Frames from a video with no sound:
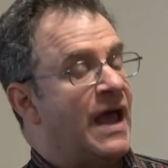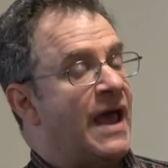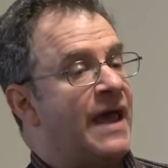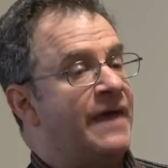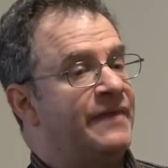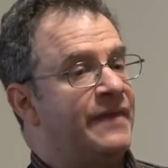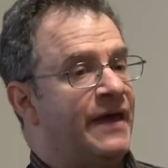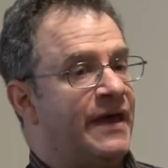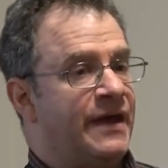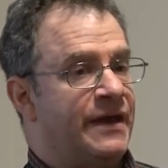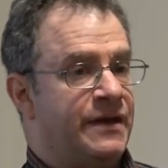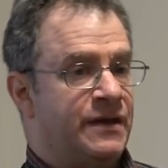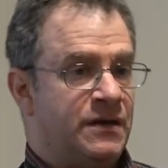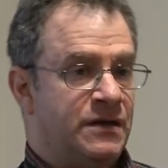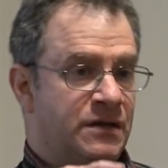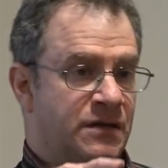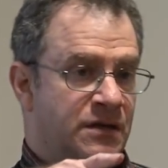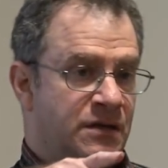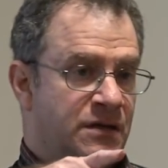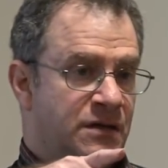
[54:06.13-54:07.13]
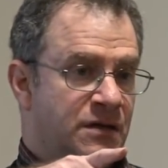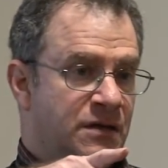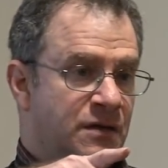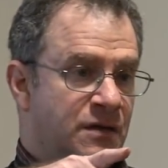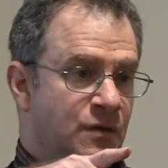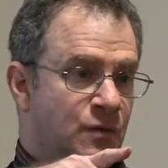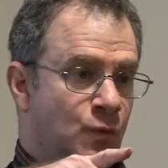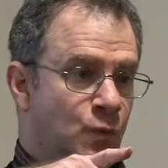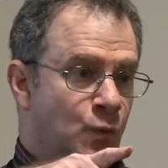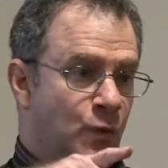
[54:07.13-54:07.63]
And then
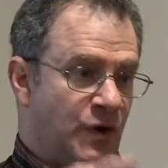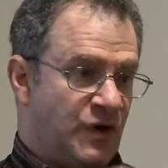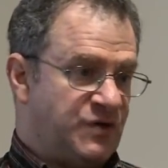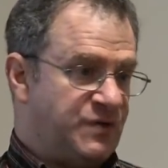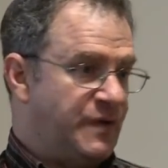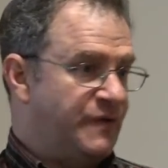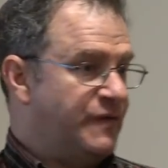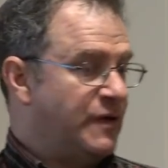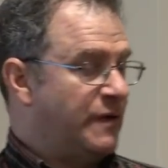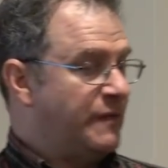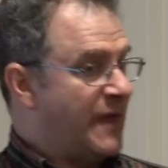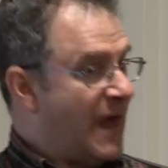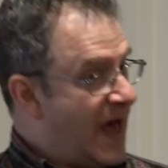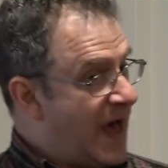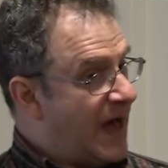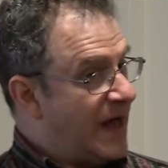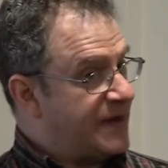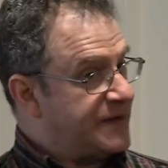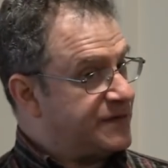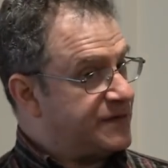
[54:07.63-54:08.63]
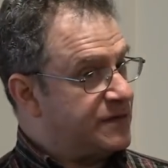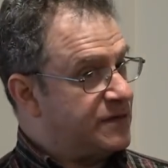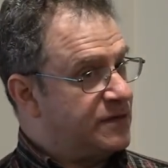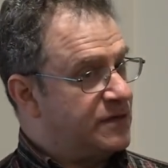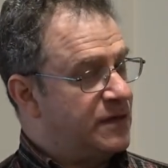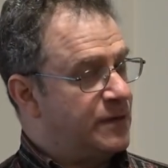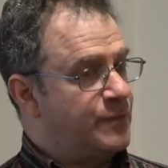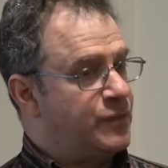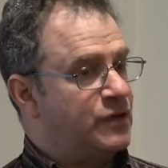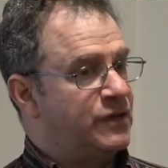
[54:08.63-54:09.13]
once we've done that,
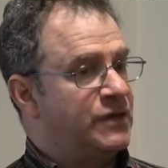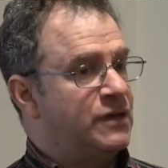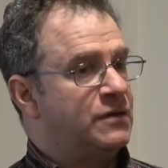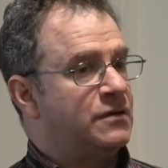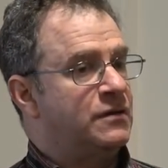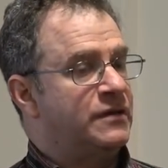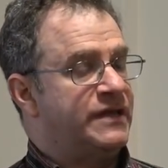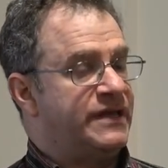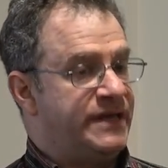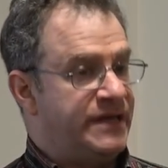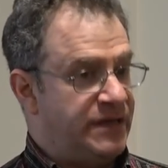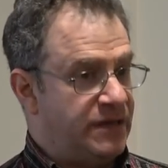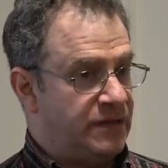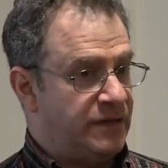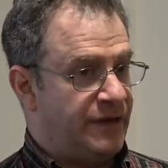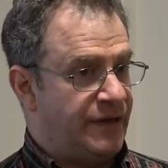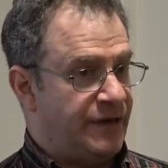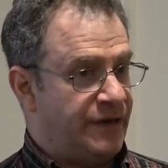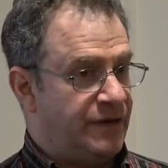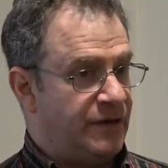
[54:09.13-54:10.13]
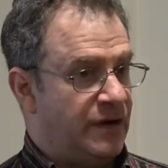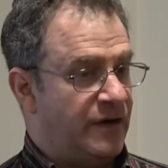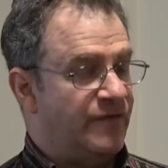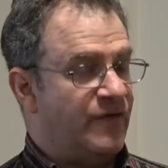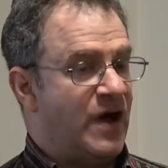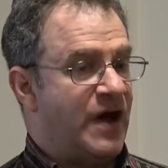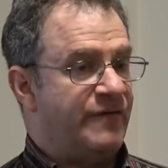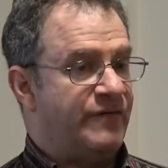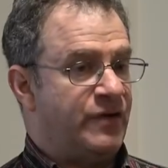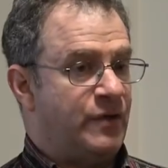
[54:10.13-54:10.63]
the political healing of
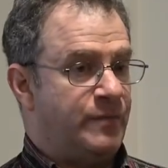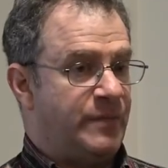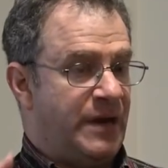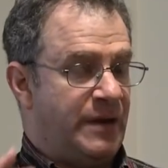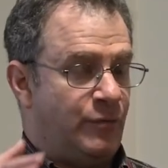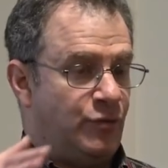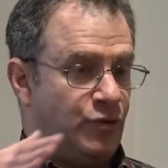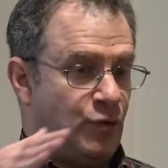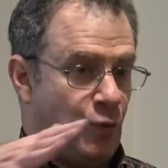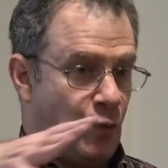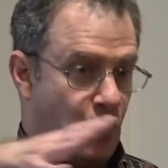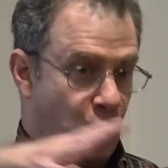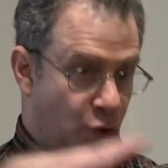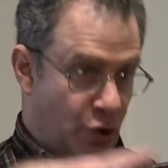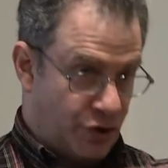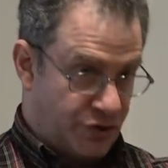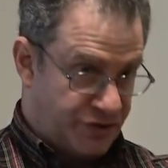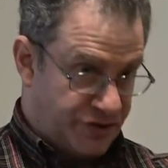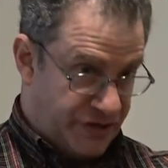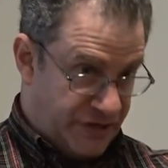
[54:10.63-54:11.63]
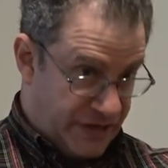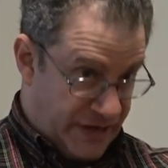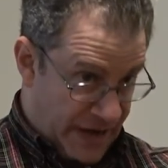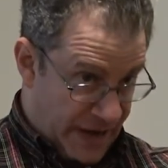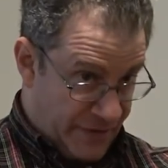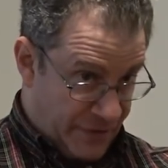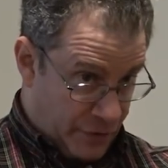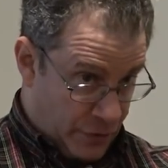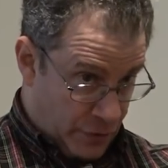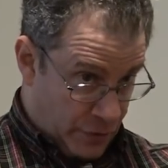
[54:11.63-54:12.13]
having been able to work
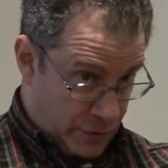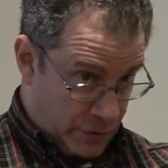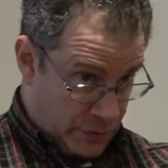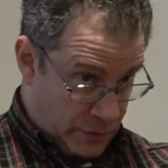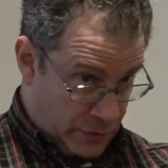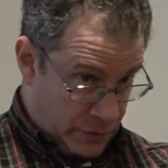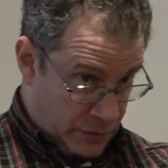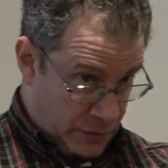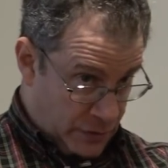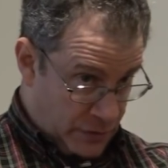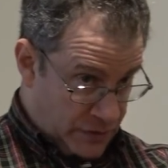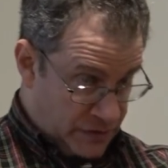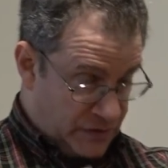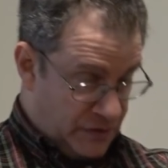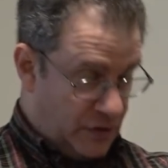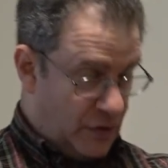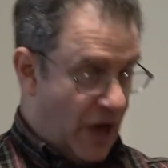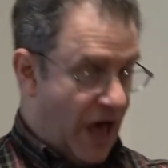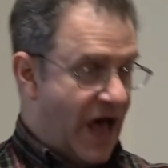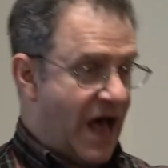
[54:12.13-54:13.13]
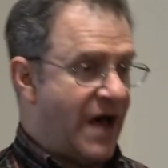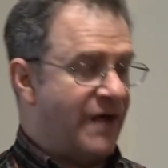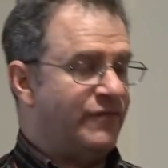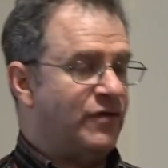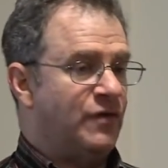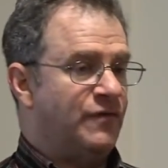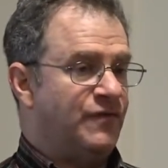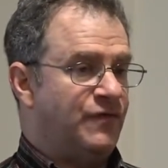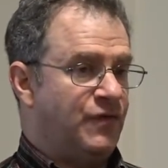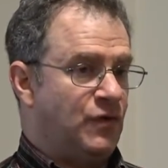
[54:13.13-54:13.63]
together to have
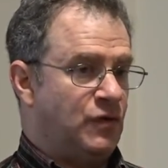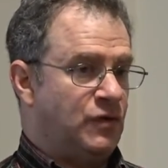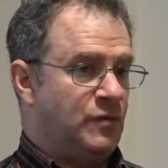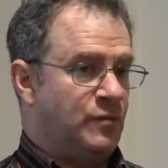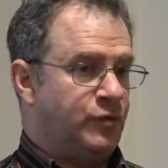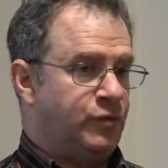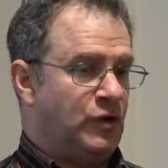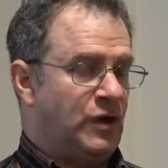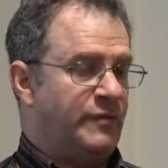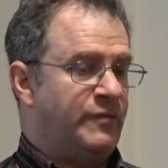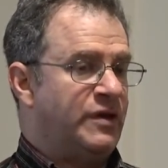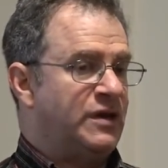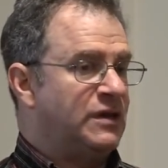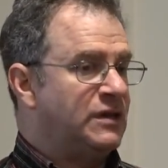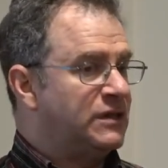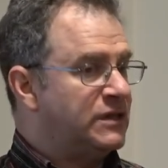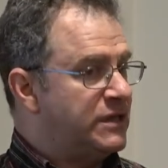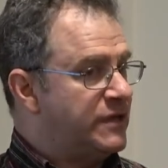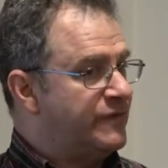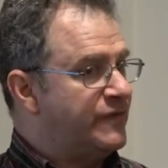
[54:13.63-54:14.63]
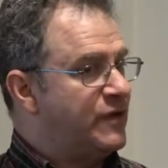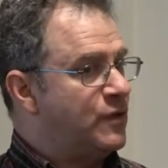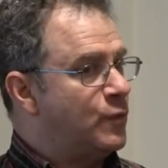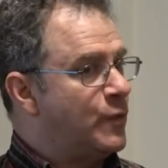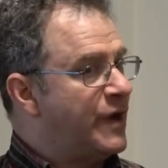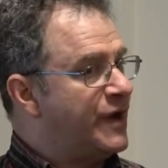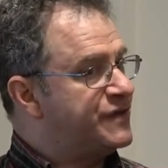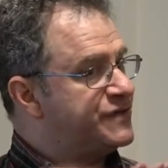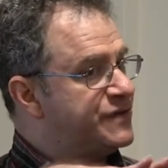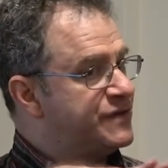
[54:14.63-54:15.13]
a full employment, living
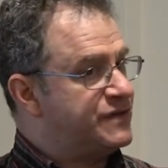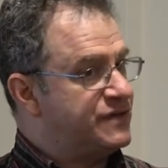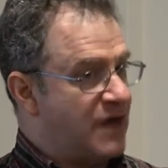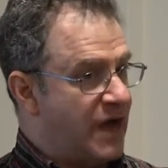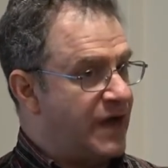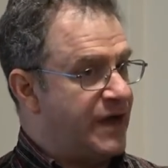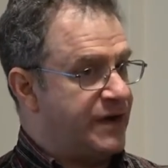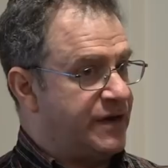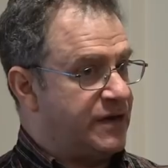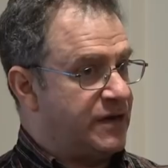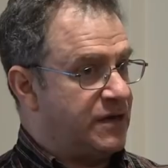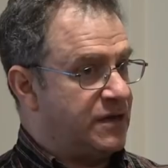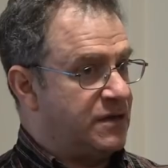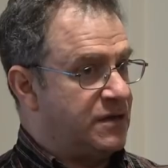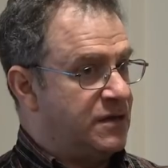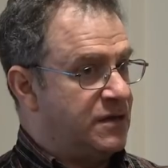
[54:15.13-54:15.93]
wage society